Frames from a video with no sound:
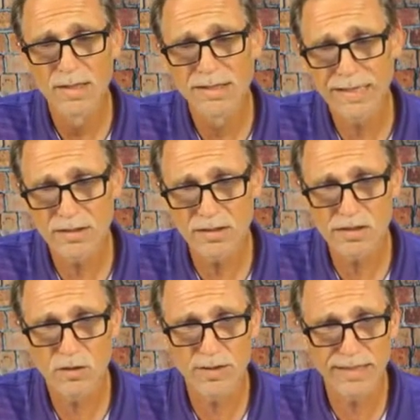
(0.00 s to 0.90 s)
Now let's
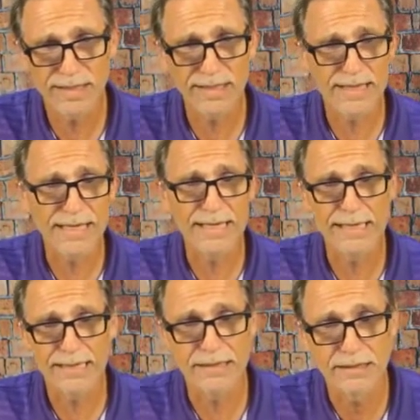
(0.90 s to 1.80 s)
go ahead
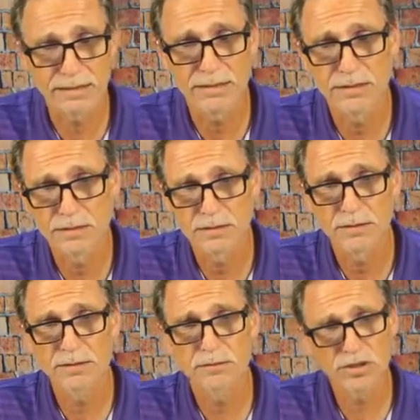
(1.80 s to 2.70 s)
and
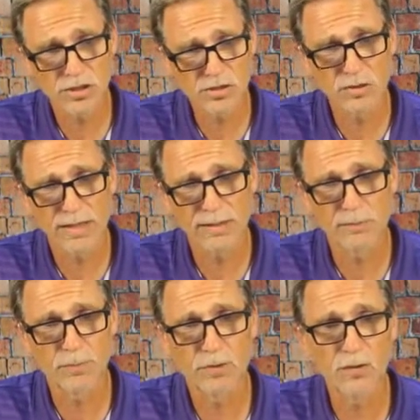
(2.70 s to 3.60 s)
just go ahead
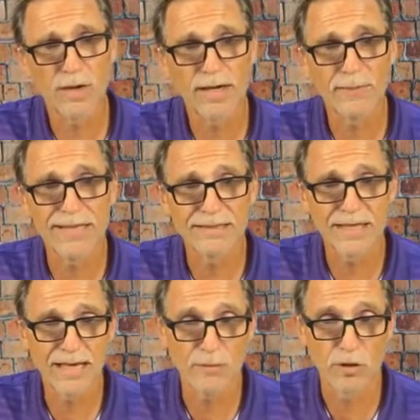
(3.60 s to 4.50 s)
and program a
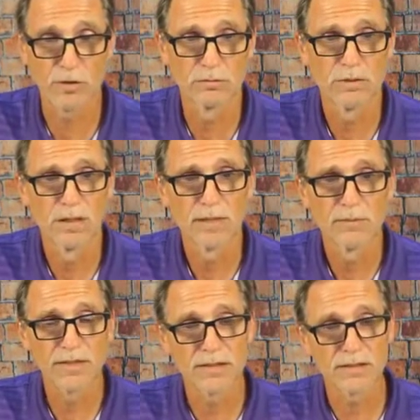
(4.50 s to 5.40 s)
timer,
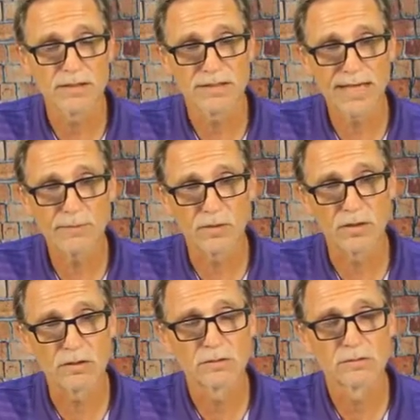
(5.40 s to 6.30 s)
because a
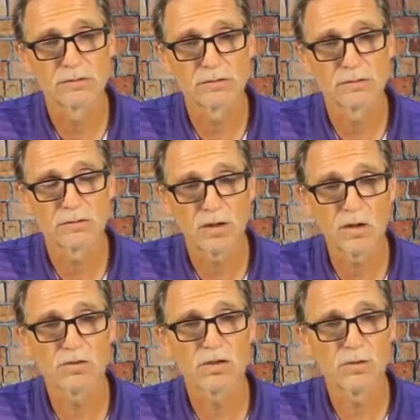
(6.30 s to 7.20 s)
timer
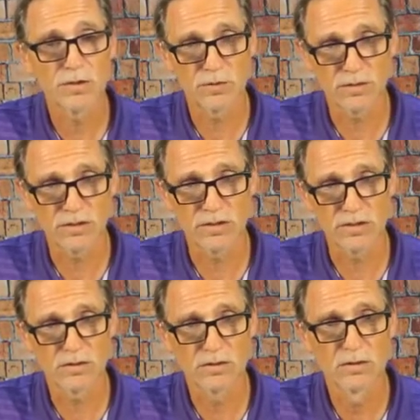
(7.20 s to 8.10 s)
also uses